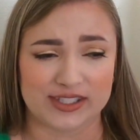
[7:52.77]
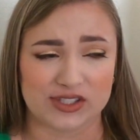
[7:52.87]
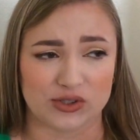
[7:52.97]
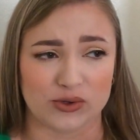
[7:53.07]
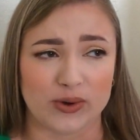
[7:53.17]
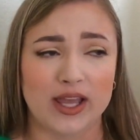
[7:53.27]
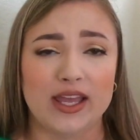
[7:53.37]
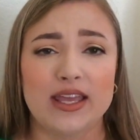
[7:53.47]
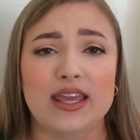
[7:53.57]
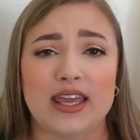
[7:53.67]
So
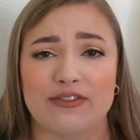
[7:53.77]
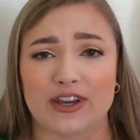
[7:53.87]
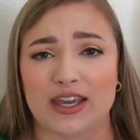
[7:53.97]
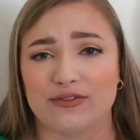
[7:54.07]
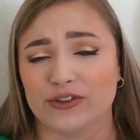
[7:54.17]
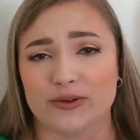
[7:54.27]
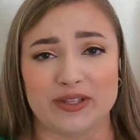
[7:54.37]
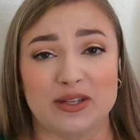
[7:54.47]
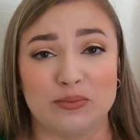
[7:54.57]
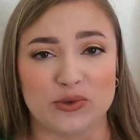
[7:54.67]
if I ever am
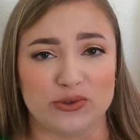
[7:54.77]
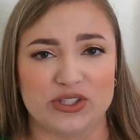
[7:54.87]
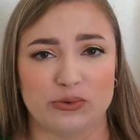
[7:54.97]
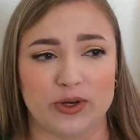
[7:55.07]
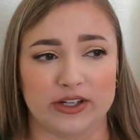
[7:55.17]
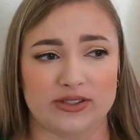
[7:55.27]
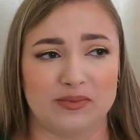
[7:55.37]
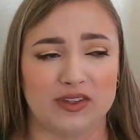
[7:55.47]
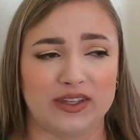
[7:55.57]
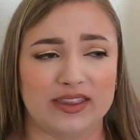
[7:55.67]
in the mood to wear
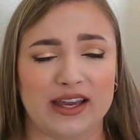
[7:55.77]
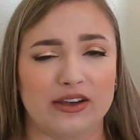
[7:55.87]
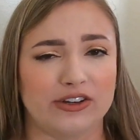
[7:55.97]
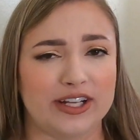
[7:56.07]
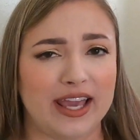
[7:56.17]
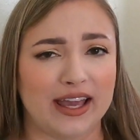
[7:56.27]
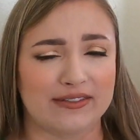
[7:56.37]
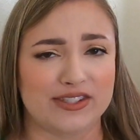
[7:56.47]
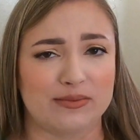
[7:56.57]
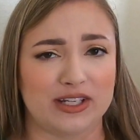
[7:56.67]
something like that, I already
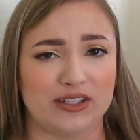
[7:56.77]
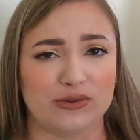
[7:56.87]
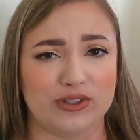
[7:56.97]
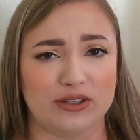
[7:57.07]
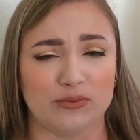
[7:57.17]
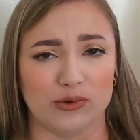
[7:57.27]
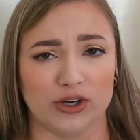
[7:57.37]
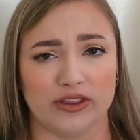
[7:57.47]
have some and I don't need more.